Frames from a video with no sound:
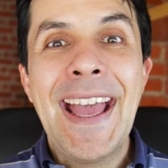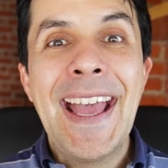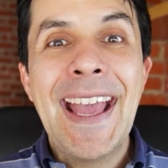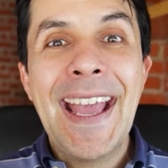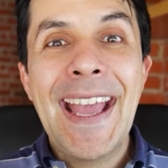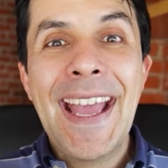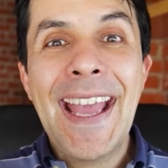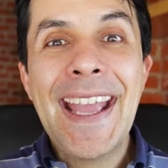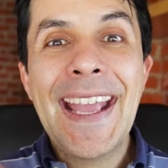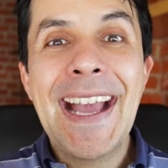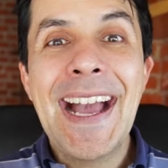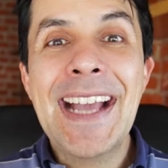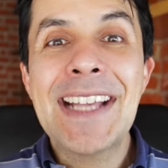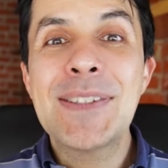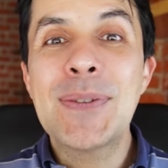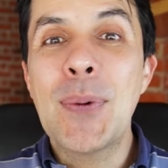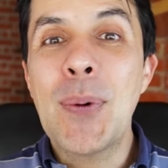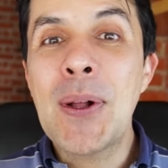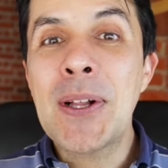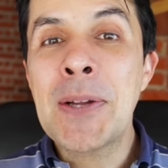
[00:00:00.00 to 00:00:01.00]
Hey guys,
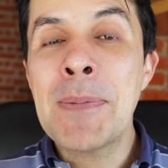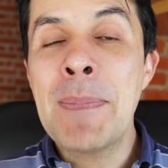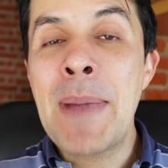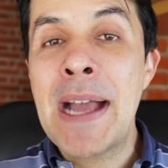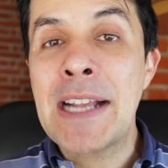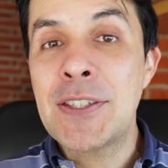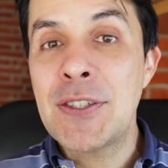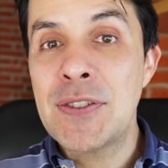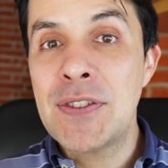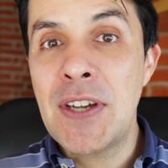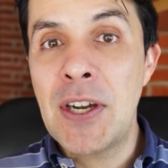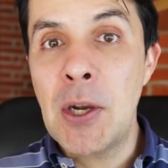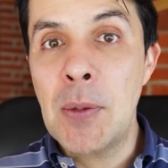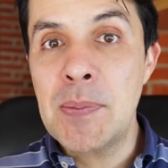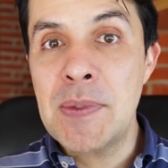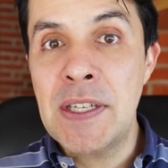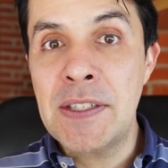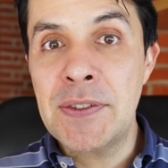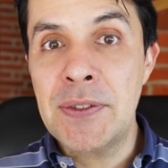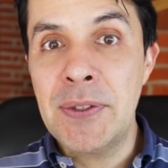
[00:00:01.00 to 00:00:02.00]
welcome back to Startup
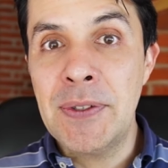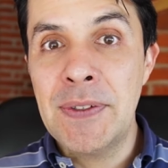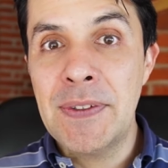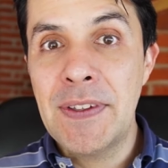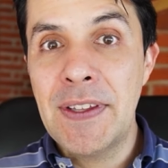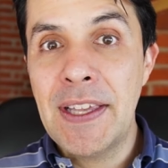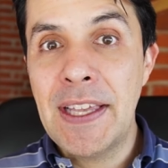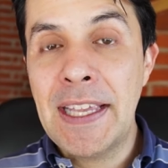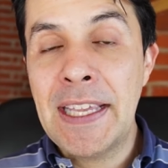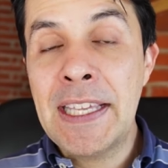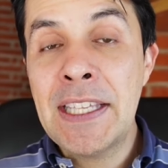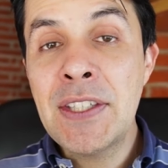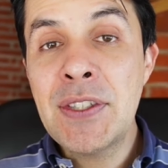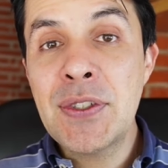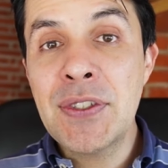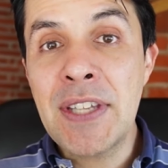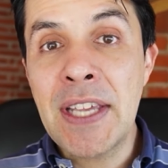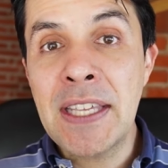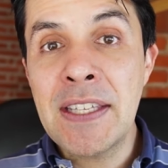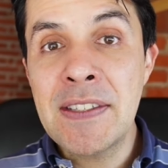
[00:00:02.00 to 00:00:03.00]
Central. In
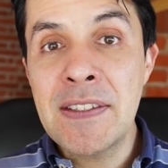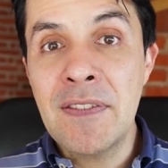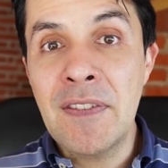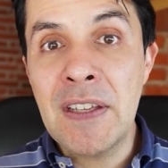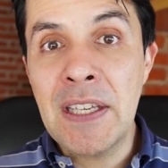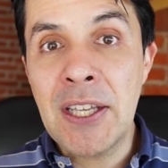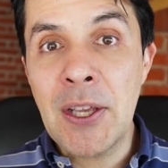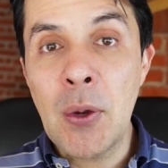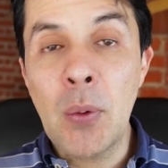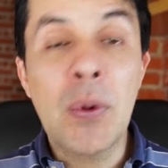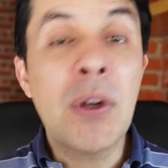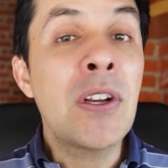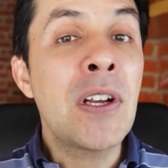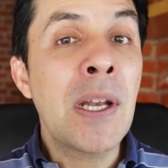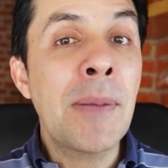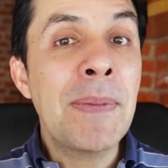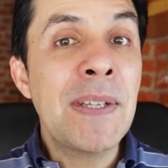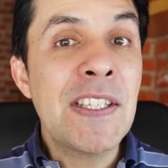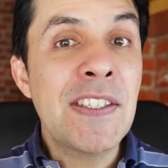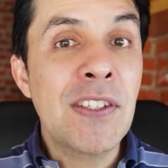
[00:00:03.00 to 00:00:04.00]
today's video, we're going to
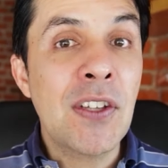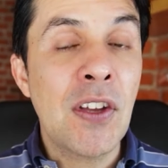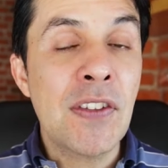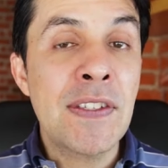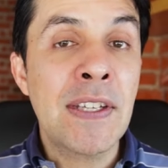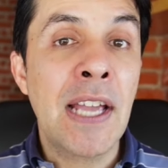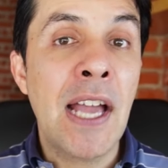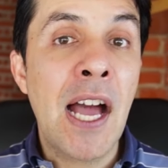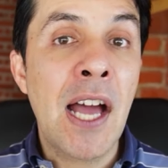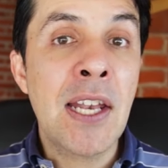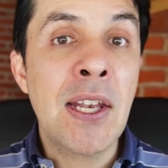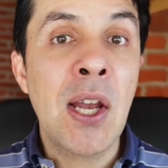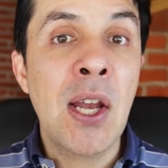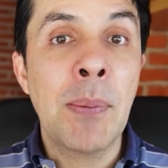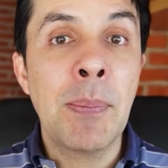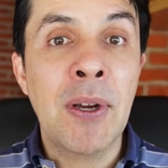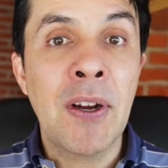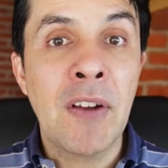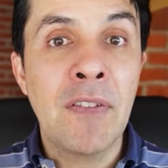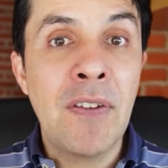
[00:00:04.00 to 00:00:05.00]
be discussing a
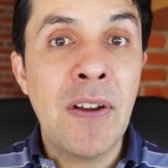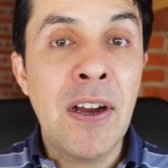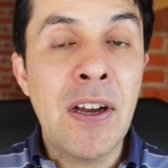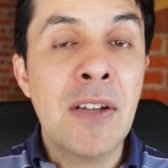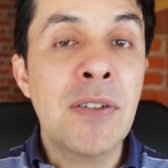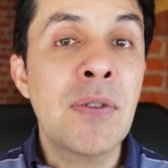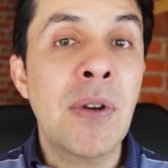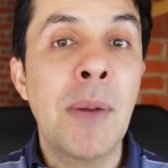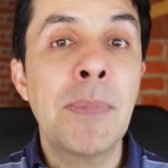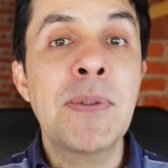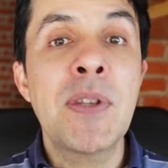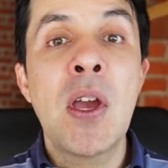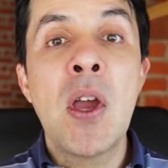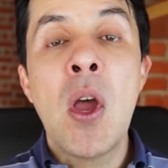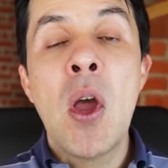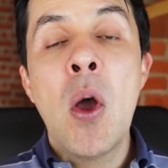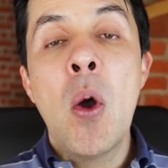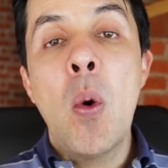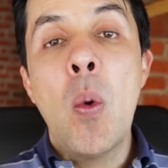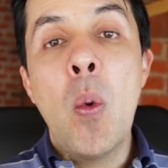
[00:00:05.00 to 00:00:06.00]
number of airdrops,
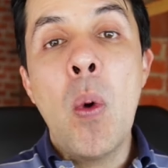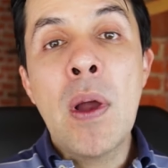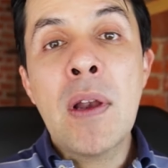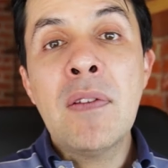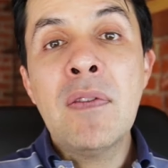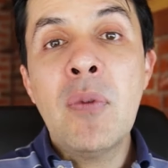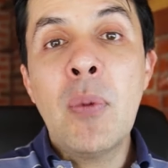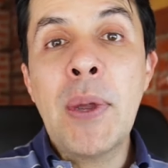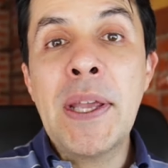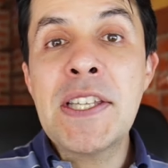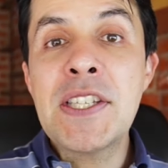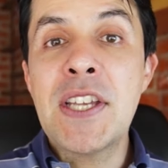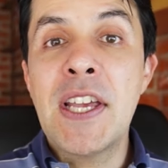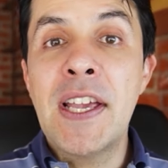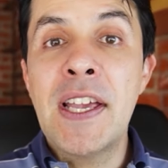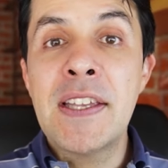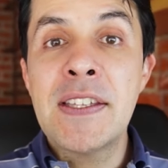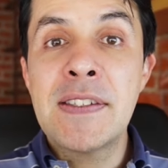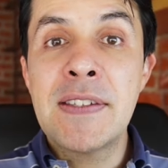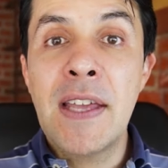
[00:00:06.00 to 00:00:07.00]
one of which
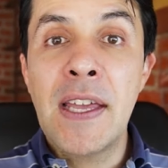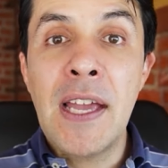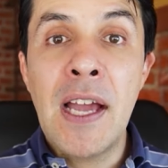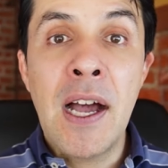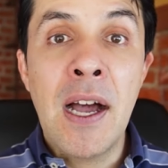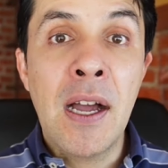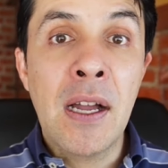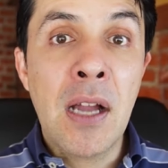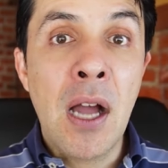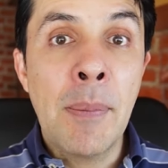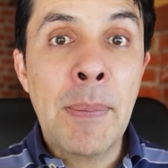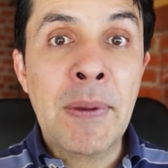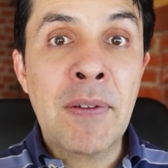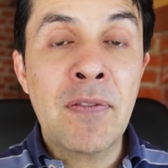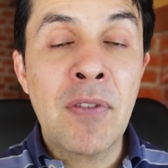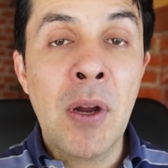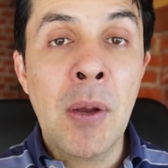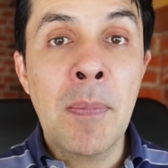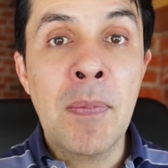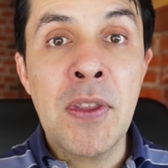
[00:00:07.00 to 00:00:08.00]
is uh, coming
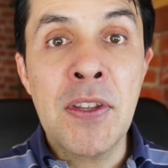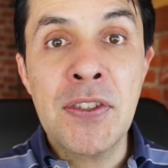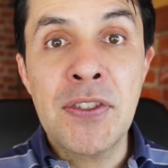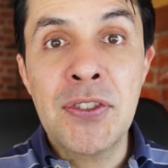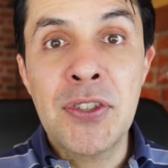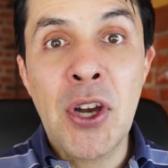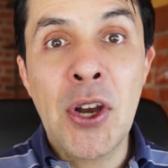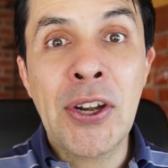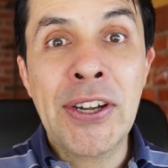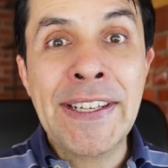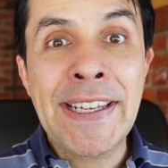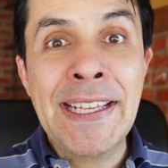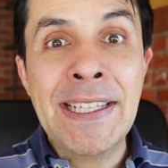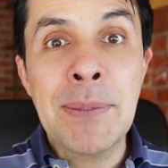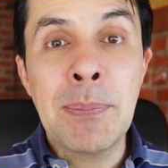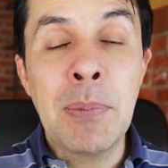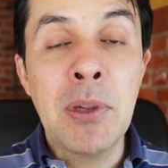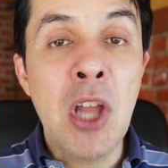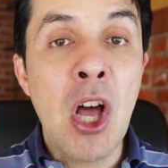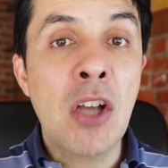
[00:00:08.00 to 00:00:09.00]
from the Starknet
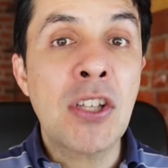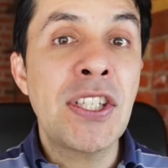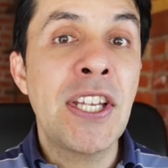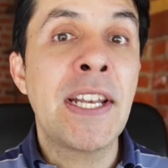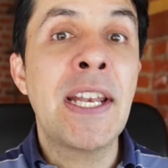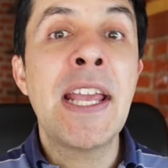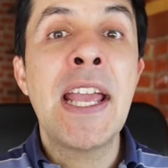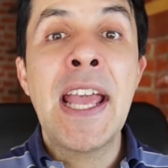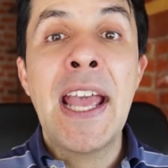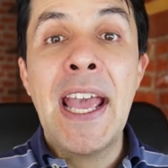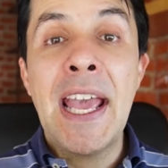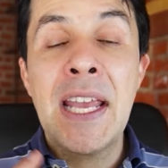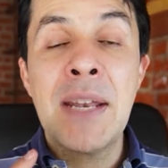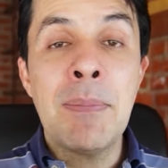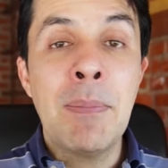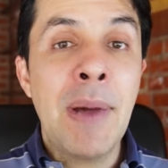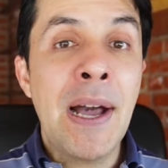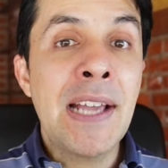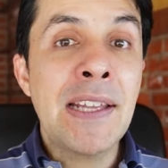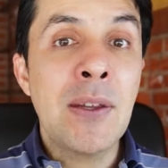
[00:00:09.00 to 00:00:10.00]
blockchain. And
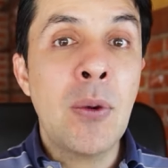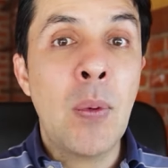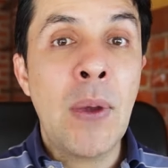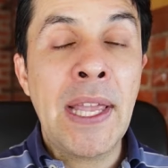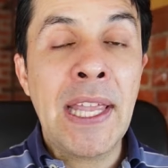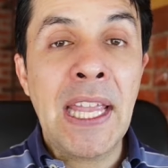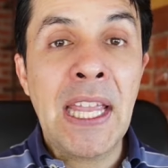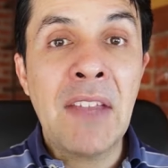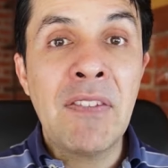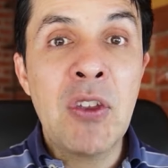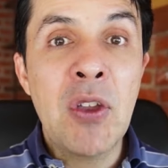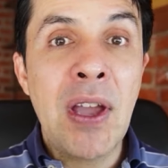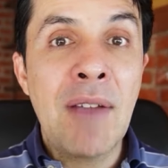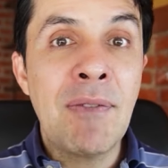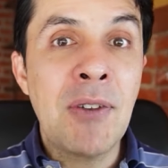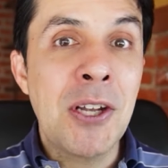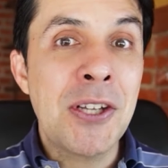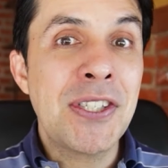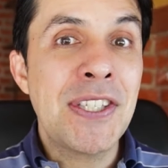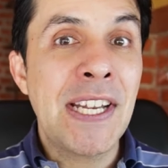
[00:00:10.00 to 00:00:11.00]
by the way, if you have
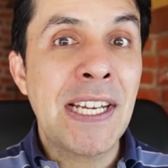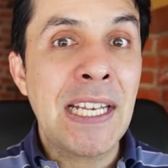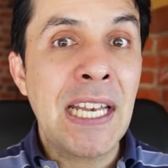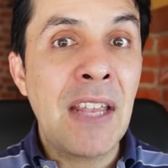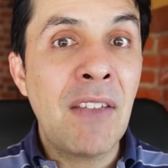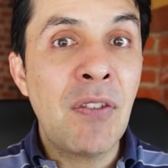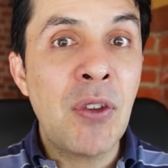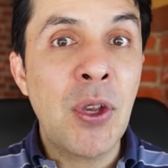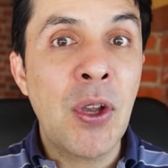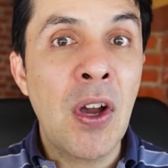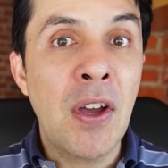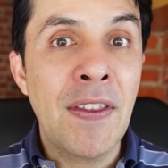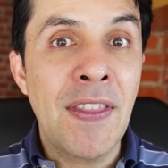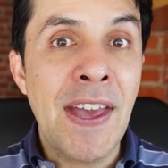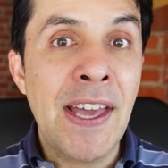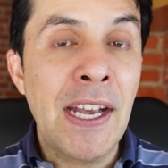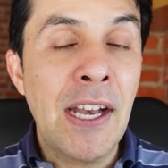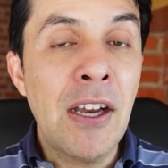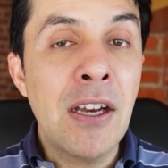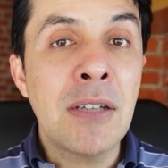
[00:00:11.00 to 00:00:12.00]
not checked if you got
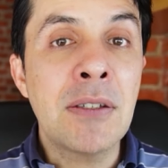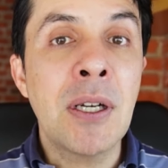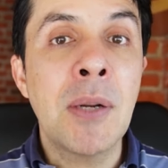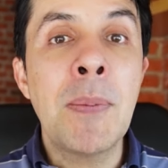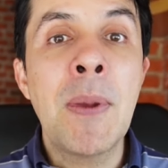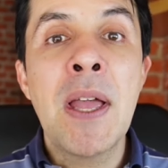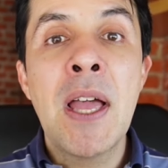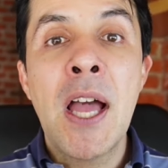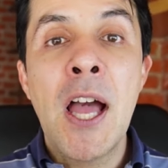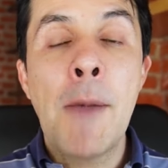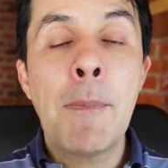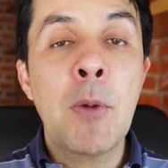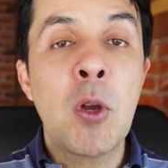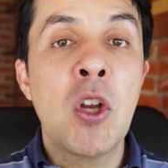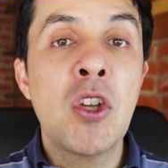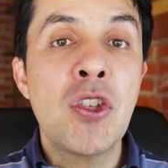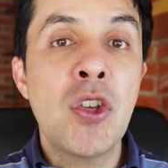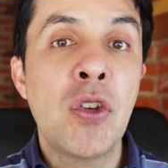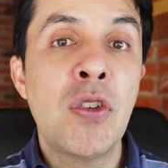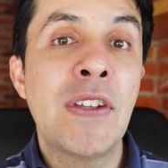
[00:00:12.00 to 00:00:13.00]
that airdrop, I'm going to
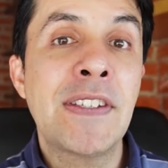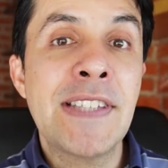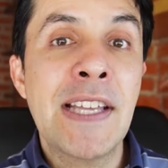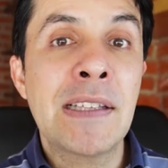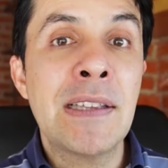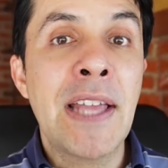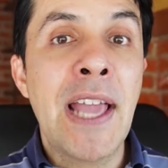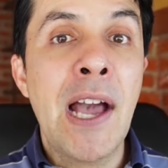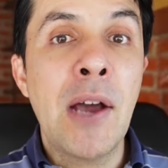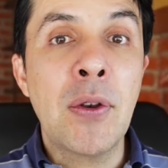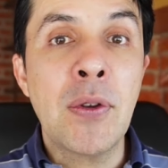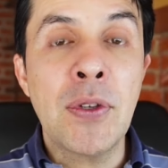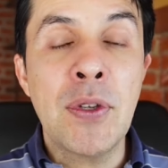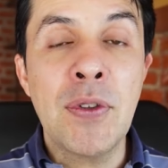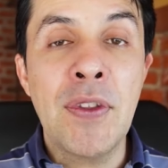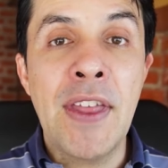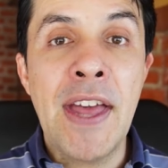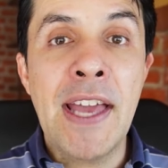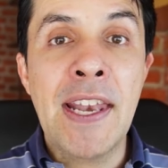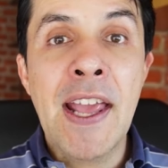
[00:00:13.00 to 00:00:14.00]
show you exactly how to do
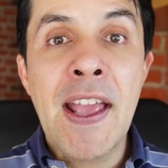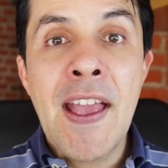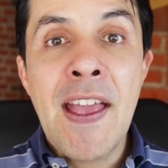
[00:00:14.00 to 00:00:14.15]
that.